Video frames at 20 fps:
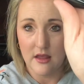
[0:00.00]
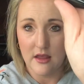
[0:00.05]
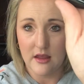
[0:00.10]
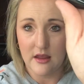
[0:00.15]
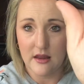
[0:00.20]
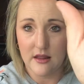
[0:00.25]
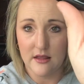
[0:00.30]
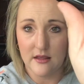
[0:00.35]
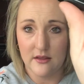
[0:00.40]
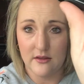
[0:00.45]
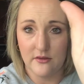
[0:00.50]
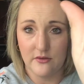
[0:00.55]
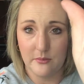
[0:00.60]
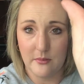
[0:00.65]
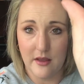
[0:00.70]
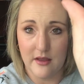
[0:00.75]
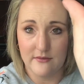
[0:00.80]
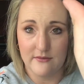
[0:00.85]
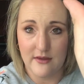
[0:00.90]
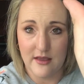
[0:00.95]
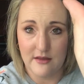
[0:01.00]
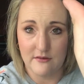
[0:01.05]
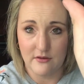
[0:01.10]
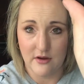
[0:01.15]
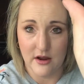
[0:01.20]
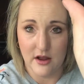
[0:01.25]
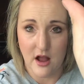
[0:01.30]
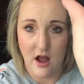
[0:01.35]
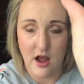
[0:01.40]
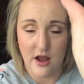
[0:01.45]
It is my
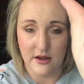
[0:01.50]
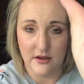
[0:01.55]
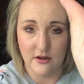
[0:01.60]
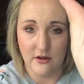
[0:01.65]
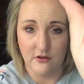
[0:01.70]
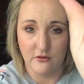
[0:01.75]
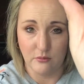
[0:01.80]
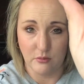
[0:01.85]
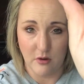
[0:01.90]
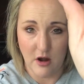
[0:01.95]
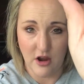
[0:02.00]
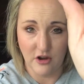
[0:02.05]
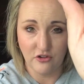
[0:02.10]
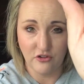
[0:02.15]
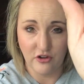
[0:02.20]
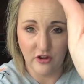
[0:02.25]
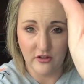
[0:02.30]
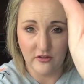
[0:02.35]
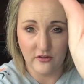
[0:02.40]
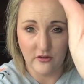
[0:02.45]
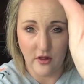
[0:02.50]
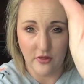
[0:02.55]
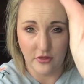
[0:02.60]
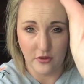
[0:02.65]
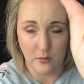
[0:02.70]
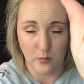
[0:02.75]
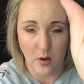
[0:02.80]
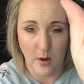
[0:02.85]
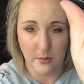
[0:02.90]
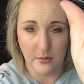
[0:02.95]
favorite kind of brush. It's not
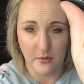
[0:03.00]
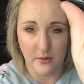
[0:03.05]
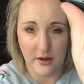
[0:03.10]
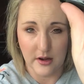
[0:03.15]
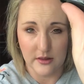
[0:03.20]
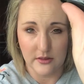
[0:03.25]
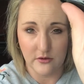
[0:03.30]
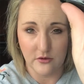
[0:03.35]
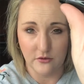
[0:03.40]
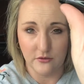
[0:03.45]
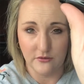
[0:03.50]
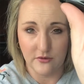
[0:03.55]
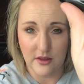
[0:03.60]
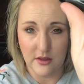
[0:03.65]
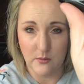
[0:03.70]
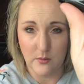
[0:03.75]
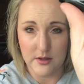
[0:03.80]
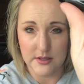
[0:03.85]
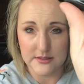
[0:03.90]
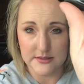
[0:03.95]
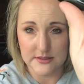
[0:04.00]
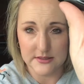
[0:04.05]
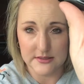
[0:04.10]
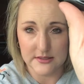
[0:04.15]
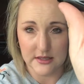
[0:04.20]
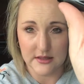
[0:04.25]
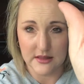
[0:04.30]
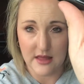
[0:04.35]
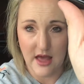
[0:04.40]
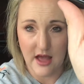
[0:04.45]
the rubbery little feet ones.
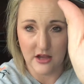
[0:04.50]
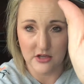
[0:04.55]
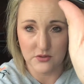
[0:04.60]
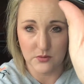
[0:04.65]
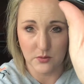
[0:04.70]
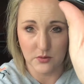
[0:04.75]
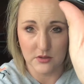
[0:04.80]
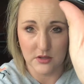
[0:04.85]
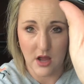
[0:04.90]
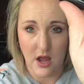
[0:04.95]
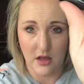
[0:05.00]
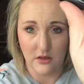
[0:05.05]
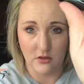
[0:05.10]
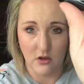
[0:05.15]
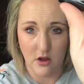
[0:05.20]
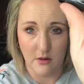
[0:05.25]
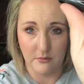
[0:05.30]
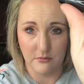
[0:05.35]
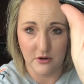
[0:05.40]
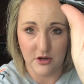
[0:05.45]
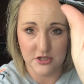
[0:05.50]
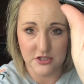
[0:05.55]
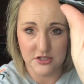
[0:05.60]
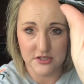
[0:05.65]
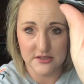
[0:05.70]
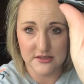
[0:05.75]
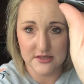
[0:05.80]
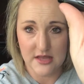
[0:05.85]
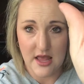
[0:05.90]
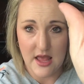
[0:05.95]
It's like the actual nylon
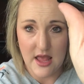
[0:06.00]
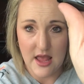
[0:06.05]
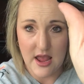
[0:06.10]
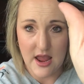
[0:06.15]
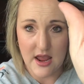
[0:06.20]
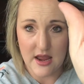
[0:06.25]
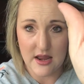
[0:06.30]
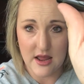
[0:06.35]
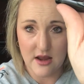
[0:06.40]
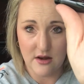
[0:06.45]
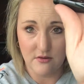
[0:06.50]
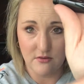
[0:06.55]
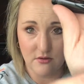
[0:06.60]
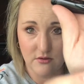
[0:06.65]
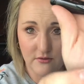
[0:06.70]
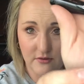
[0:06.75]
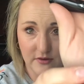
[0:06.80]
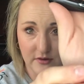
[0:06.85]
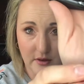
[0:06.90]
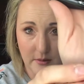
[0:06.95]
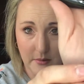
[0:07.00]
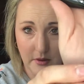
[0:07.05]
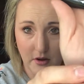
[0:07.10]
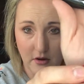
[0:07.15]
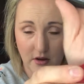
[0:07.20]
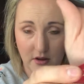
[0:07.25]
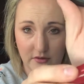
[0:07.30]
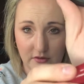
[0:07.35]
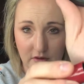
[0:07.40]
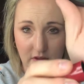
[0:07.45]
brushes. And I don't know if it's coming
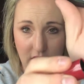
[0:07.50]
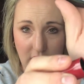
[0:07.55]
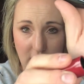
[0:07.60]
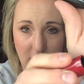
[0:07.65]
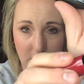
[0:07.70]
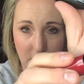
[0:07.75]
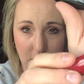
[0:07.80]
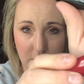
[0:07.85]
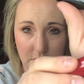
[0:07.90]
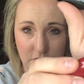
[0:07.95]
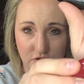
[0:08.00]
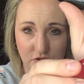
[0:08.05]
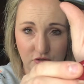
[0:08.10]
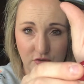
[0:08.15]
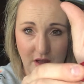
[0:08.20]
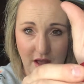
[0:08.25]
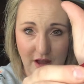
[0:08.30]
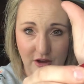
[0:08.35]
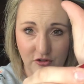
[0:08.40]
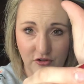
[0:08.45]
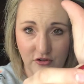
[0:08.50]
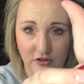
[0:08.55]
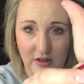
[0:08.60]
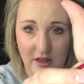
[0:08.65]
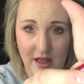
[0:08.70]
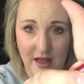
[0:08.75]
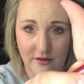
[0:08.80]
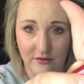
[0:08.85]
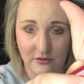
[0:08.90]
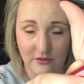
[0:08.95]
across on camera, but you
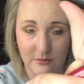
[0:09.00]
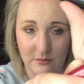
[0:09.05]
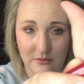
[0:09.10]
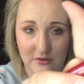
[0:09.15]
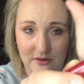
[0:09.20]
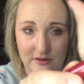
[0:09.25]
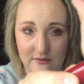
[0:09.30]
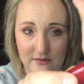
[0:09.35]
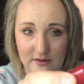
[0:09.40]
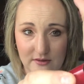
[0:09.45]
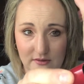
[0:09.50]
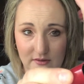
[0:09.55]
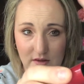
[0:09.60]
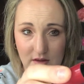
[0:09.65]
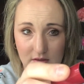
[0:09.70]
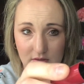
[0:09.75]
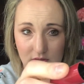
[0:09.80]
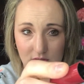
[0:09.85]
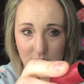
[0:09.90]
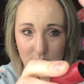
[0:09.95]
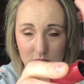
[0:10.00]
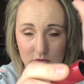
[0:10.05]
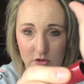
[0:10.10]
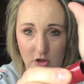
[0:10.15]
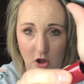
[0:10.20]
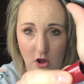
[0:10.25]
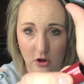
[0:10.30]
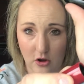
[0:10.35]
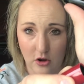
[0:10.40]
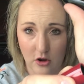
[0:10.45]
actually have some divots and some
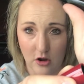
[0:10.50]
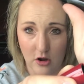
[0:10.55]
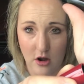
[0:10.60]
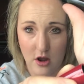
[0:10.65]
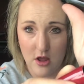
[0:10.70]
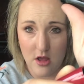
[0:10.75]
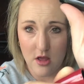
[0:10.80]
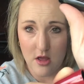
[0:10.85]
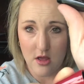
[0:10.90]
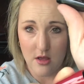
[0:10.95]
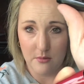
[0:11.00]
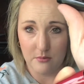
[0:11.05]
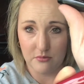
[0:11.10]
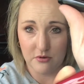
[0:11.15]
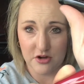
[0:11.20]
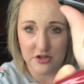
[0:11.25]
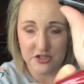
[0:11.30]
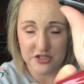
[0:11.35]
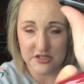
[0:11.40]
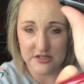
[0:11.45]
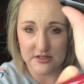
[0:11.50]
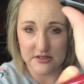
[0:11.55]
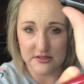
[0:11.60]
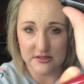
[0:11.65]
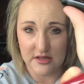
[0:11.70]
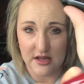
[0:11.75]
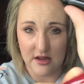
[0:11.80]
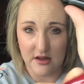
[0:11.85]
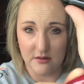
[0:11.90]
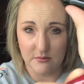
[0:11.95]
longer brush
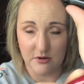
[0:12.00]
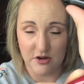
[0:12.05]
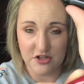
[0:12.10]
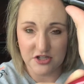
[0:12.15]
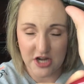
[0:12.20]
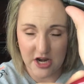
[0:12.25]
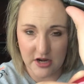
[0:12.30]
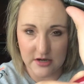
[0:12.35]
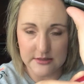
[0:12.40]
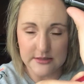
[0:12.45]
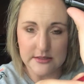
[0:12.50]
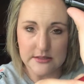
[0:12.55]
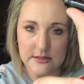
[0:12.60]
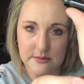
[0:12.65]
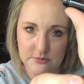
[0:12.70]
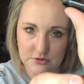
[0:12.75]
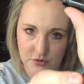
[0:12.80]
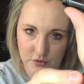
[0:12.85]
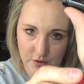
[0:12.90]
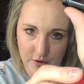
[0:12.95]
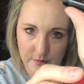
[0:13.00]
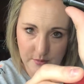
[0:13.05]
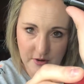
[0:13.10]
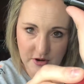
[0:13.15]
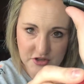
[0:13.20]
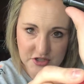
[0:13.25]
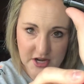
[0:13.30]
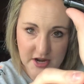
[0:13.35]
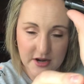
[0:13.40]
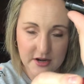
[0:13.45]
hairs and some shorter
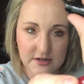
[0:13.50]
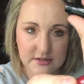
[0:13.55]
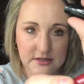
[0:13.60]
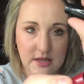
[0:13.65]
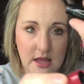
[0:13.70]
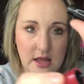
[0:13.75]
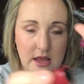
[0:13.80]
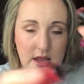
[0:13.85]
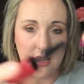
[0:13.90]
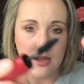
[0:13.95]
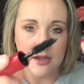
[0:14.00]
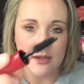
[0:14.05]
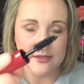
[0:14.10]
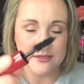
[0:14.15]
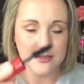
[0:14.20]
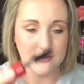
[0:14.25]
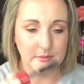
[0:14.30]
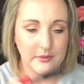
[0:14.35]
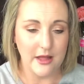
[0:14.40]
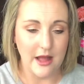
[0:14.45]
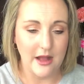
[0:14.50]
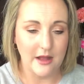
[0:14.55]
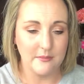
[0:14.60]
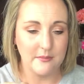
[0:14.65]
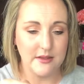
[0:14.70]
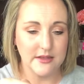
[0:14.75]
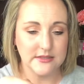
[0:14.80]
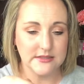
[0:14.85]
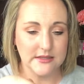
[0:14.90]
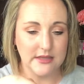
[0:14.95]
brush hairs. It is a black
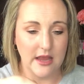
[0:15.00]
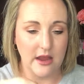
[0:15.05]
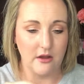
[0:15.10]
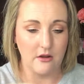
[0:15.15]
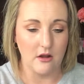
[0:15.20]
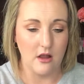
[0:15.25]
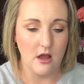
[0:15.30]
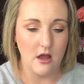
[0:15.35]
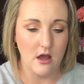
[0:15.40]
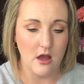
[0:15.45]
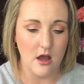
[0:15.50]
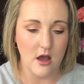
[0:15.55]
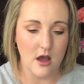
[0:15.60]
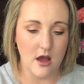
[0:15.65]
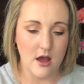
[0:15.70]
mascara.